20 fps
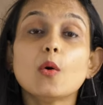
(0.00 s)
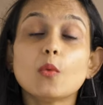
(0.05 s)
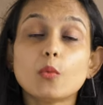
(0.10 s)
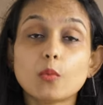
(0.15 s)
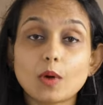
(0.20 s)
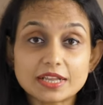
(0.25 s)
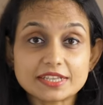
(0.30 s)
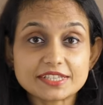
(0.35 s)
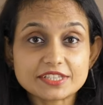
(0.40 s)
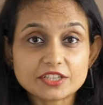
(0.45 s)

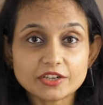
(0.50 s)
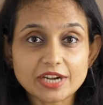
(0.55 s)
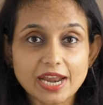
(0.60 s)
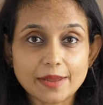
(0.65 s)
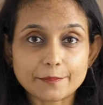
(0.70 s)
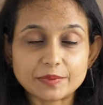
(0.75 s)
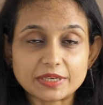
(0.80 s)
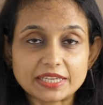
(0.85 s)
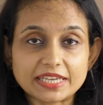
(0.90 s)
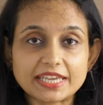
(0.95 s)
Once your
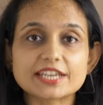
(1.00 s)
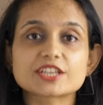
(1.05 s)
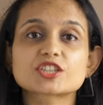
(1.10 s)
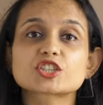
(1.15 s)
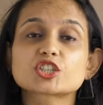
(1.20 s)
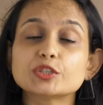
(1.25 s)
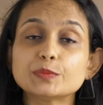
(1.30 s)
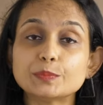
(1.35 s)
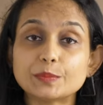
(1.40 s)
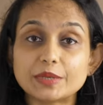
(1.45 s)

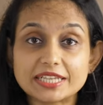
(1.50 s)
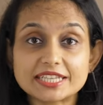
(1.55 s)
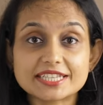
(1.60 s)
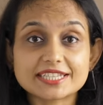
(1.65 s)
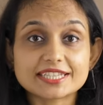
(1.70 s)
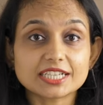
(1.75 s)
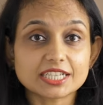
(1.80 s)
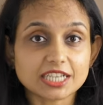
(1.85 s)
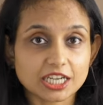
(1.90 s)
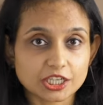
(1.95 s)
application meets
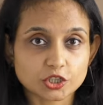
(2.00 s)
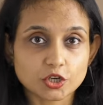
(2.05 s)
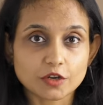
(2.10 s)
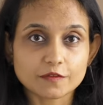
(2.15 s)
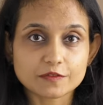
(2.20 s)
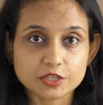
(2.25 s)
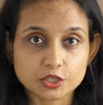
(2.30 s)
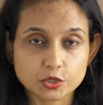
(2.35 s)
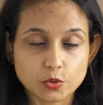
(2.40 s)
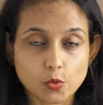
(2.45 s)
the cutoff
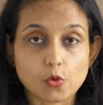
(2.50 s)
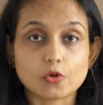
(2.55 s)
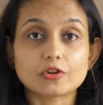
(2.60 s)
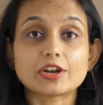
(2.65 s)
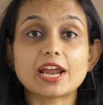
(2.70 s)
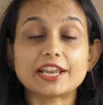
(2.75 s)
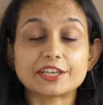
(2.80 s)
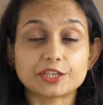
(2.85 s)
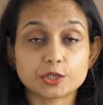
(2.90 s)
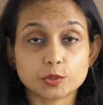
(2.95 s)
score
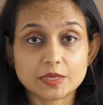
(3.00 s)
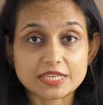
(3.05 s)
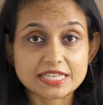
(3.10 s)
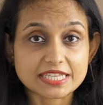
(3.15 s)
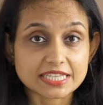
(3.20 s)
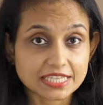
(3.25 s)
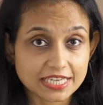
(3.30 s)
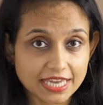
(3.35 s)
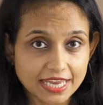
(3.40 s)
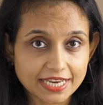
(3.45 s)
and you are
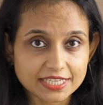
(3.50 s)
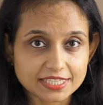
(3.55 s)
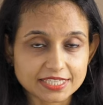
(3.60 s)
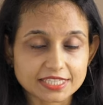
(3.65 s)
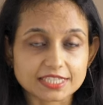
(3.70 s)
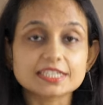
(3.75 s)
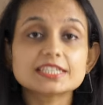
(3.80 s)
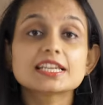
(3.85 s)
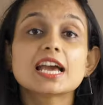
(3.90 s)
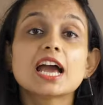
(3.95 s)

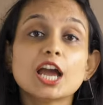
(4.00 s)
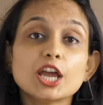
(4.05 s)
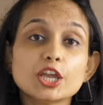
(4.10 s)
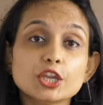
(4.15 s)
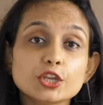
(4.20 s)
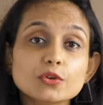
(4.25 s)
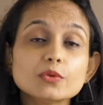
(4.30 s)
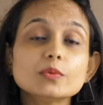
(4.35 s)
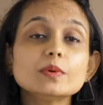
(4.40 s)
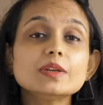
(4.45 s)
selected,
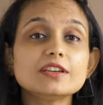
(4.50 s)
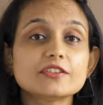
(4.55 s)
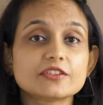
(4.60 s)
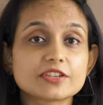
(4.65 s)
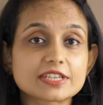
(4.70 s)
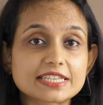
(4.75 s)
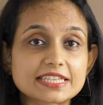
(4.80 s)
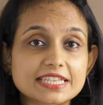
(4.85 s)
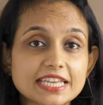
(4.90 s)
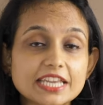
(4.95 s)
you will
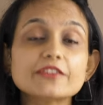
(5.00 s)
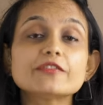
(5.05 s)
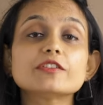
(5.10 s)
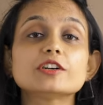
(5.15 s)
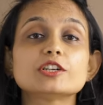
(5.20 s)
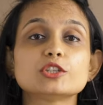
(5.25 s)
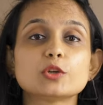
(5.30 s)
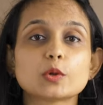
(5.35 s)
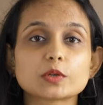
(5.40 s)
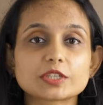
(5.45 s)
receive
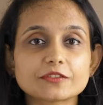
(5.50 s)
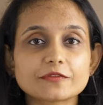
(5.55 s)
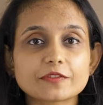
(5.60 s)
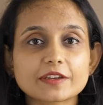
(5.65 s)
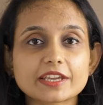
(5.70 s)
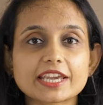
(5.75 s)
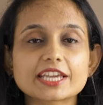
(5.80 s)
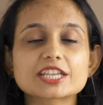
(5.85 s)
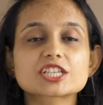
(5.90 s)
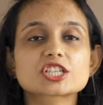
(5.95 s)
a
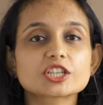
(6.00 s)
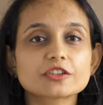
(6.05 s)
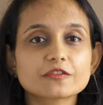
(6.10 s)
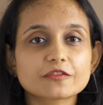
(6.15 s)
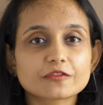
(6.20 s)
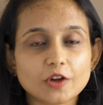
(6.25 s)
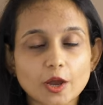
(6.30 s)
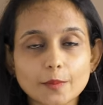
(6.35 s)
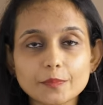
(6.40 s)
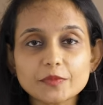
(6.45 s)
notification
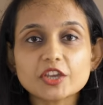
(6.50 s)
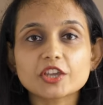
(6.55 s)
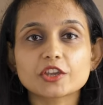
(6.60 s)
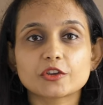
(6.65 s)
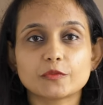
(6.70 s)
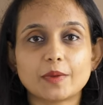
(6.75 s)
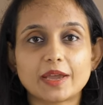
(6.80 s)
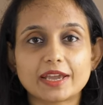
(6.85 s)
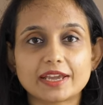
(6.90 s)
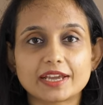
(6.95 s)
from the
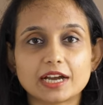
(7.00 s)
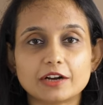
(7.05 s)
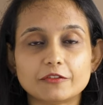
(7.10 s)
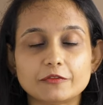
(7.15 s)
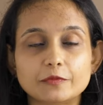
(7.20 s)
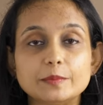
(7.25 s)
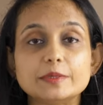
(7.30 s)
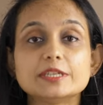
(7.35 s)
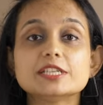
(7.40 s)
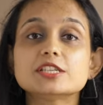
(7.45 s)
Quebec
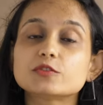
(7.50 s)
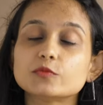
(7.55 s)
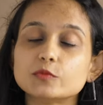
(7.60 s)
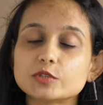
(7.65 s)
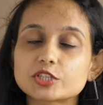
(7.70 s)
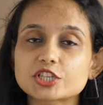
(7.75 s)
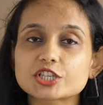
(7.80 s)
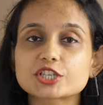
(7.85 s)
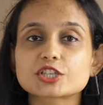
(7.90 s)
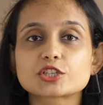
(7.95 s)
government,
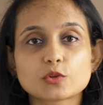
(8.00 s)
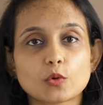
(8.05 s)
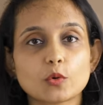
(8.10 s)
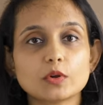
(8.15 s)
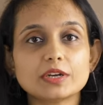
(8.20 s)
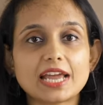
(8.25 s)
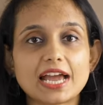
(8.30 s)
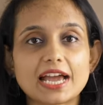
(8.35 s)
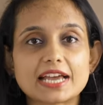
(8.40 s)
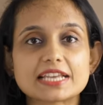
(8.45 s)
which is
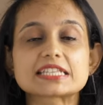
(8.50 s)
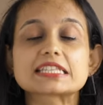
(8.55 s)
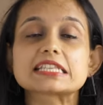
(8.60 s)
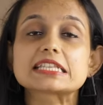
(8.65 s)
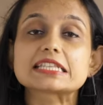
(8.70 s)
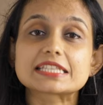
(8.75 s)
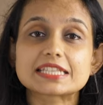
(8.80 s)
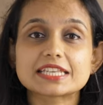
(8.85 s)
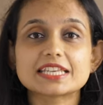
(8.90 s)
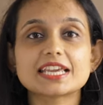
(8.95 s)
known as the
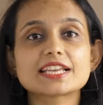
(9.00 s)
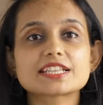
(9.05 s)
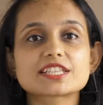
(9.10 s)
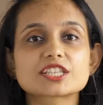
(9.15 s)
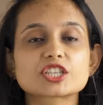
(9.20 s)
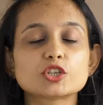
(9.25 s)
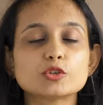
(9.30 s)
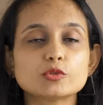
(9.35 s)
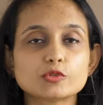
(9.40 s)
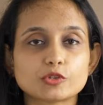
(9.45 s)

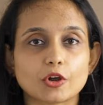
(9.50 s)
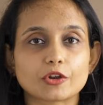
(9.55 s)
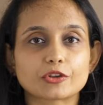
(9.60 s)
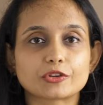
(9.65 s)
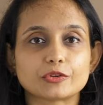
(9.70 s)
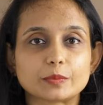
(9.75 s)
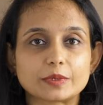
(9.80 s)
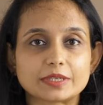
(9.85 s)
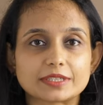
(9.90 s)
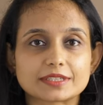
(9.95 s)
CSQ
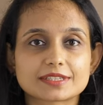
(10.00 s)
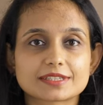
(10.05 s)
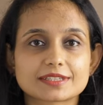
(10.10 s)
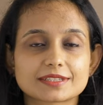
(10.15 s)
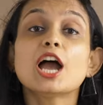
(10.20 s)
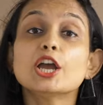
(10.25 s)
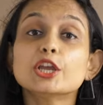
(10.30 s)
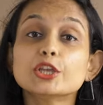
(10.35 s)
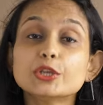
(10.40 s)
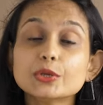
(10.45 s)
document.
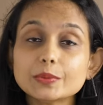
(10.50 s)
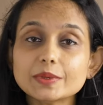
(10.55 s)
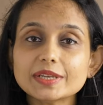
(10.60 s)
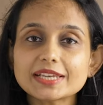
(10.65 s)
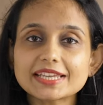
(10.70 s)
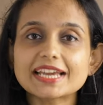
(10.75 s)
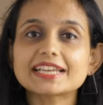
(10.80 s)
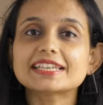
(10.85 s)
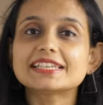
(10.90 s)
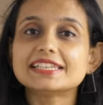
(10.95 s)
You will
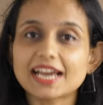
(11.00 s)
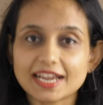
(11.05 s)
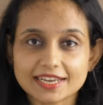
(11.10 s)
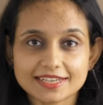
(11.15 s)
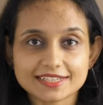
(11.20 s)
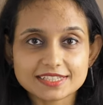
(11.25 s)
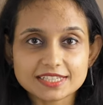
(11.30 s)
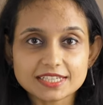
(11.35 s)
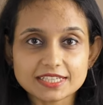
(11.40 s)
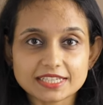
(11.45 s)
get
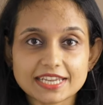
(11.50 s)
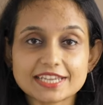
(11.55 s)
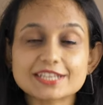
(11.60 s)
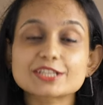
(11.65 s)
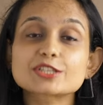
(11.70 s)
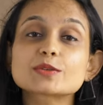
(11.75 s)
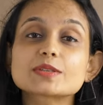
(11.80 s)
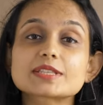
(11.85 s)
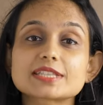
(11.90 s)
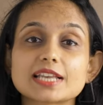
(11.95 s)
90
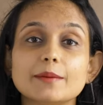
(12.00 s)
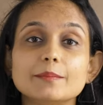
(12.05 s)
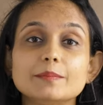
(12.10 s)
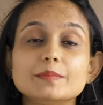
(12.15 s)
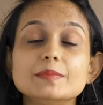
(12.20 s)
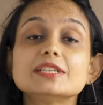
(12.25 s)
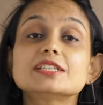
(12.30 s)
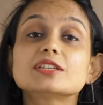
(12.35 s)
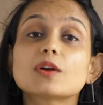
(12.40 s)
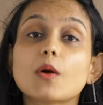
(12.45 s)
days to
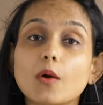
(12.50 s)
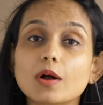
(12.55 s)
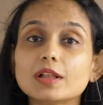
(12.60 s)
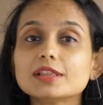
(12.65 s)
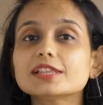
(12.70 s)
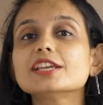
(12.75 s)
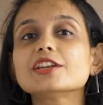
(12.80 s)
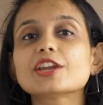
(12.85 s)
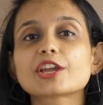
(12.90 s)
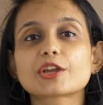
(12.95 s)
submit
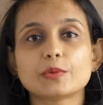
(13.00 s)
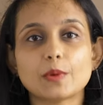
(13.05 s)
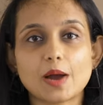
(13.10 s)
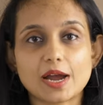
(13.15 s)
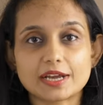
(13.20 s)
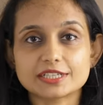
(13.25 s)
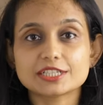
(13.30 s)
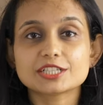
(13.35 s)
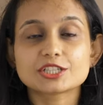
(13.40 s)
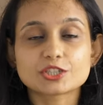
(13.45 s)
all the
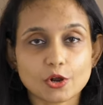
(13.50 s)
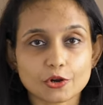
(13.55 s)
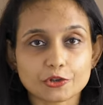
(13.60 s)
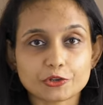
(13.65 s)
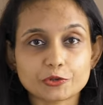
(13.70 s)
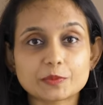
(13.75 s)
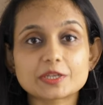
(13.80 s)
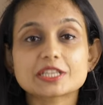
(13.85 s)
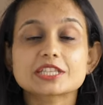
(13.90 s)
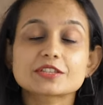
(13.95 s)
required
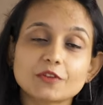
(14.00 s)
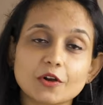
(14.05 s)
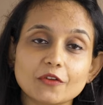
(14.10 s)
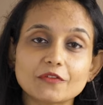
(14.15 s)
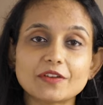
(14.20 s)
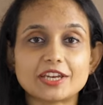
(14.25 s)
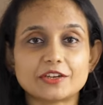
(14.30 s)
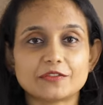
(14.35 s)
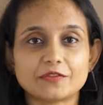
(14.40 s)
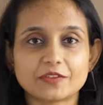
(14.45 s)
documents for
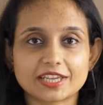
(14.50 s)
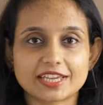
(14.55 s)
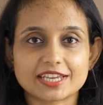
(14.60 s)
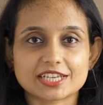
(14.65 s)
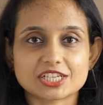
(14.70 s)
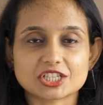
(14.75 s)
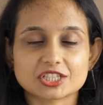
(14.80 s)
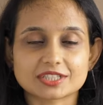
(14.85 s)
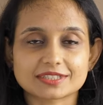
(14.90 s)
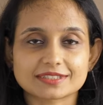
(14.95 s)

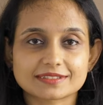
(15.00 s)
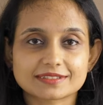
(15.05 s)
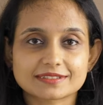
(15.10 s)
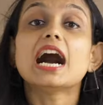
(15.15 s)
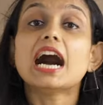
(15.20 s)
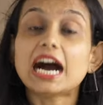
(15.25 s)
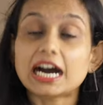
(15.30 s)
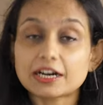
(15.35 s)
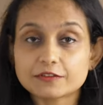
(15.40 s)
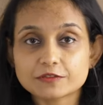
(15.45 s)
verification.
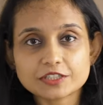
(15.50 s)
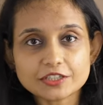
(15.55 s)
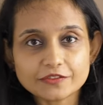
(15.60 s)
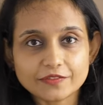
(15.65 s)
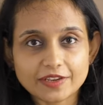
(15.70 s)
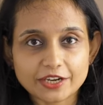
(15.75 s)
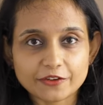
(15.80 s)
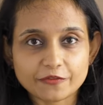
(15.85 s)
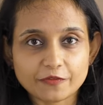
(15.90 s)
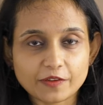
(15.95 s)
After
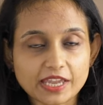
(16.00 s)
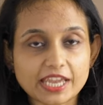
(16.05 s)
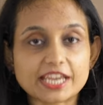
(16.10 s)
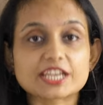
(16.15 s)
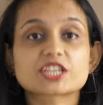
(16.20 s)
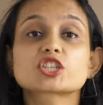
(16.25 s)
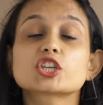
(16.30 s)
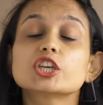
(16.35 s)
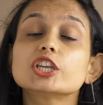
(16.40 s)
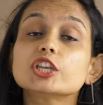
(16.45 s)

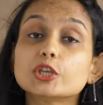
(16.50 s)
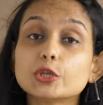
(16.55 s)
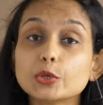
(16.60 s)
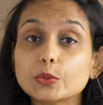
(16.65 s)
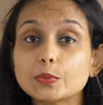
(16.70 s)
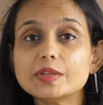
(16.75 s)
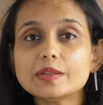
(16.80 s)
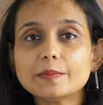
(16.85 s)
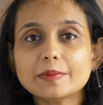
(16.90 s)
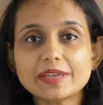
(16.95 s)
verification, you
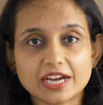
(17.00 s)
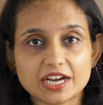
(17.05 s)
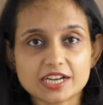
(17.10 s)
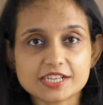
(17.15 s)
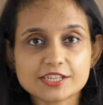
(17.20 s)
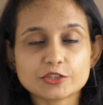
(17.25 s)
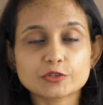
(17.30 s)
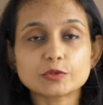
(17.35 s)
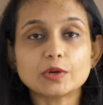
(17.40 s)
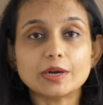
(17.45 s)
will be
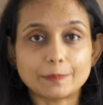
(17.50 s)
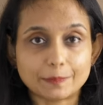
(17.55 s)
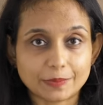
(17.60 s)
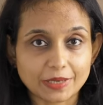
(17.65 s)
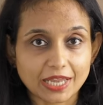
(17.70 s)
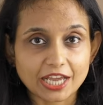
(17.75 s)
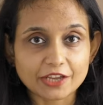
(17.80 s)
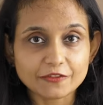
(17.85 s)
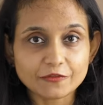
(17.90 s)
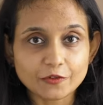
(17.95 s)
asked to
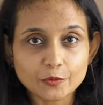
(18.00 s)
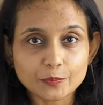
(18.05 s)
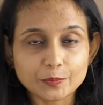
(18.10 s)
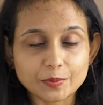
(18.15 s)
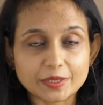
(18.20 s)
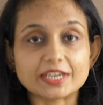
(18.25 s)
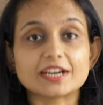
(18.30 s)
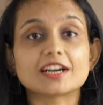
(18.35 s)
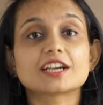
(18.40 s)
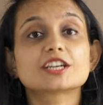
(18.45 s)
apply for
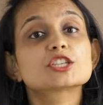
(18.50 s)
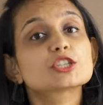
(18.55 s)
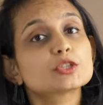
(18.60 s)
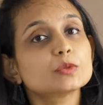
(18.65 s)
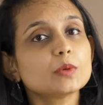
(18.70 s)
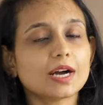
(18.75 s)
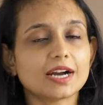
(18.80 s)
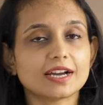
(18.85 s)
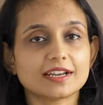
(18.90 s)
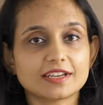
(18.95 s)
PR
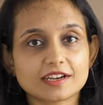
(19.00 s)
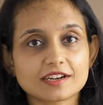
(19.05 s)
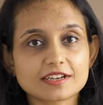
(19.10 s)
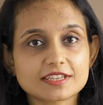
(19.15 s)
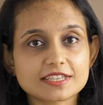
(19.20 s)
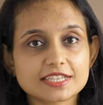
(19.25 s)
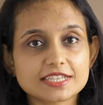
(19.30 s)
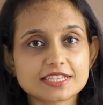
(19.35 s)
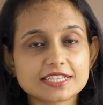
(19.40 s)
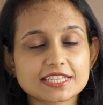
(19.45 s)
to
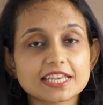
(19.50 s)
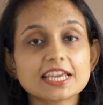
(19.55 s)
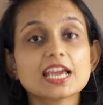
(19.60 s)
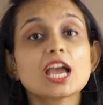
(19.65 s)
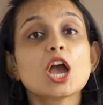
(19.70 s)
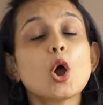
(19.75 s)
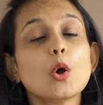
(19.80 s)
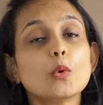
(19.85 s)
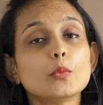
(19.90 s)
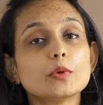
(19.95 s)
IRCC
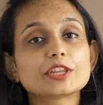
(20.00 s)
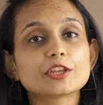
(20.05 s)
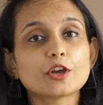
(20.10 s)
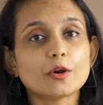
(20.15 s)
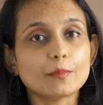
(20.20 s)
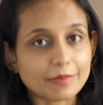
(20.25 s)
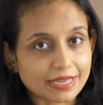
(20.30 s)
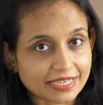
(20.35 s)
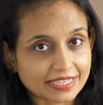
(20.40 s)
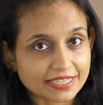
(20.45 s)
with
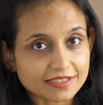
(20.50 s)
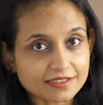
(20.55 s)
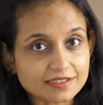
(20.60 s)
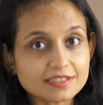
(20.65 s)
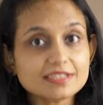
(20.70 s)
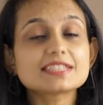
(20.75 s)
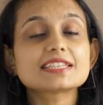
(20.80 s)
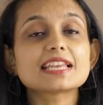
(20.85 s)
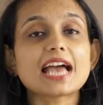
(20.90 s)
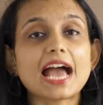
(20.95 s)
your
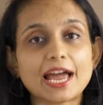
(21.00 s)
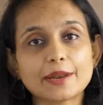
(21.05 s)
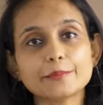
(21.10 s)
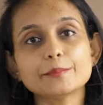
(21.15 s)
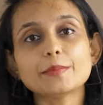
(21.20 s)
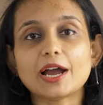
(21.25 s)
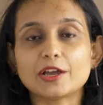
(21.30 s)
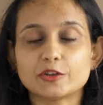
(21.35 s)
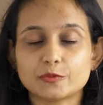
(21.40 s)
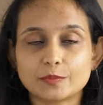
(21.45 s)
medicals and
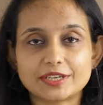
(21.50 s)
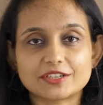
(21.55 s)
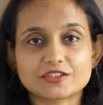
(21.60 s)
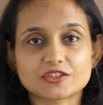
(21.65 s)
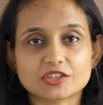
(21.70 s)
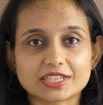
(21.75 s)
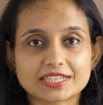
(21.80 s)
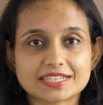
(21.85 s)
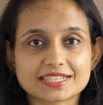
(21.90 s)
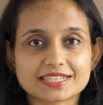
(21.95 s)

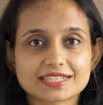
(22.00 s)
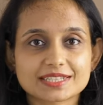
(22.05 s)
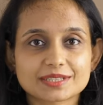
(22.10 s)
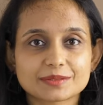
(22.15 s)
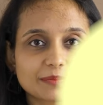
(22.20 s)
biometrics.